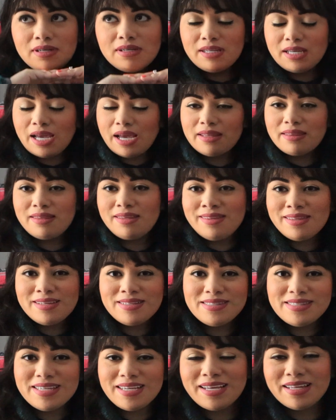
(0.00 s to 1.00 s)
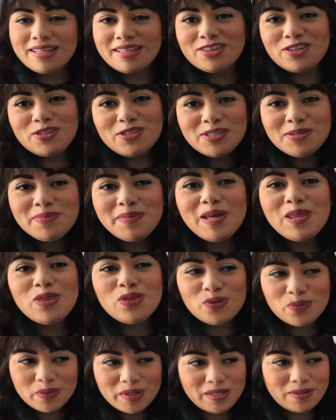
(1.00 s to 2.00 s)
I think that's it. Those are my
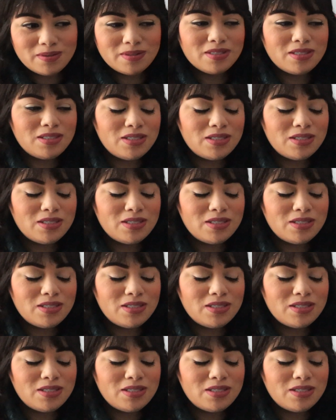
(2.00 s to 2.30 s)
3 goals.